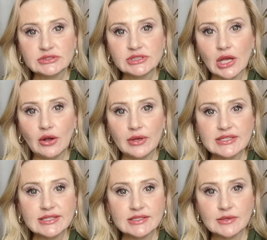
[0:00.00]
So I
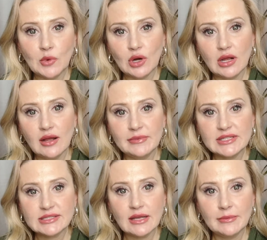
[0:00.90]
see some more
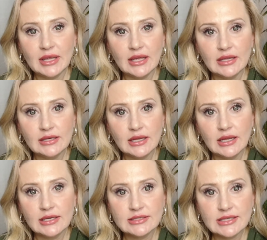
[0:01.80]
comments coming in,
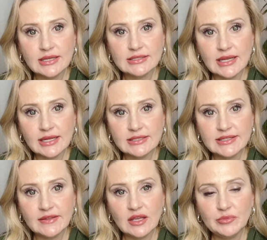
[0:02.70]
and it says, I can
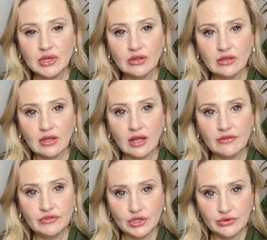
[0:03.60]
see the appeal
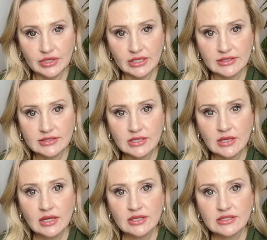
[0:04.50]
of unions.
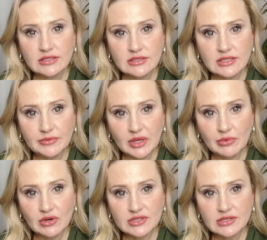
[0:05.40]
To me
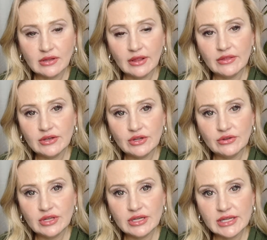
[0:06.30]
personally, the
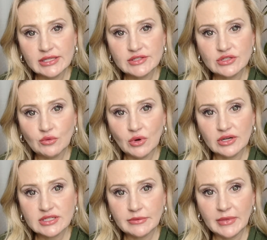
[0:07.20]
union needs to
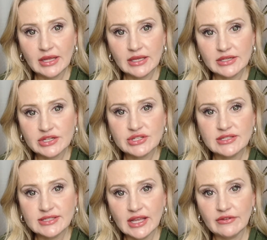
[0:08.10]
work to make
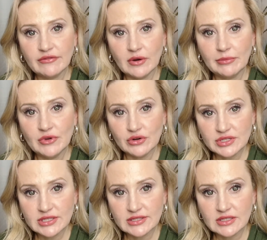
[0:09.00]
conditions safe for
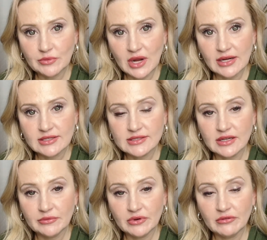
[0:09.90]
nurses to practice
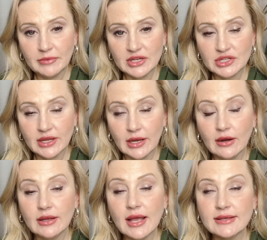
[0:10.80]
and improve patient
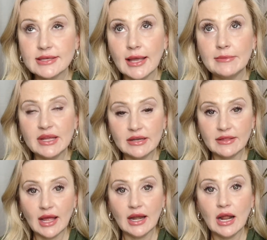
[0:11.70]
care. Yes, amen to
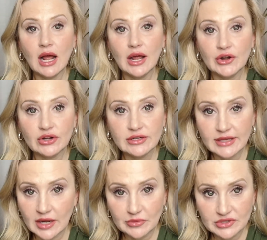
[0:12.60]
that.
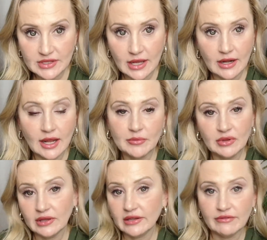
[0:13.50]
110%. I
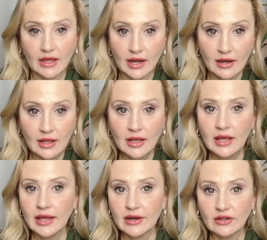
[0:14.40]
believe that.
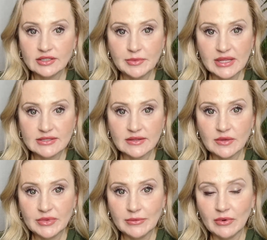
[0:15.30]
It all depends on
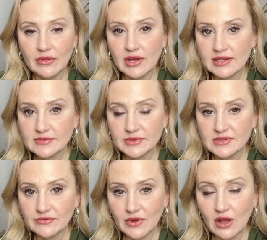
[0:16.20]
the people and the
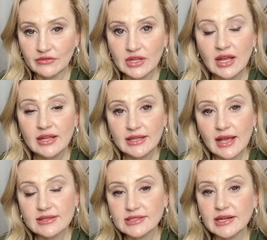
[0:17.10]
hospitals involved.
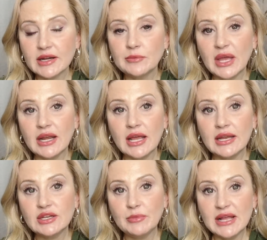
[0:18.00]
Yes, and
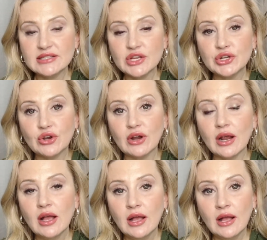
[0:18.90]
it depends on your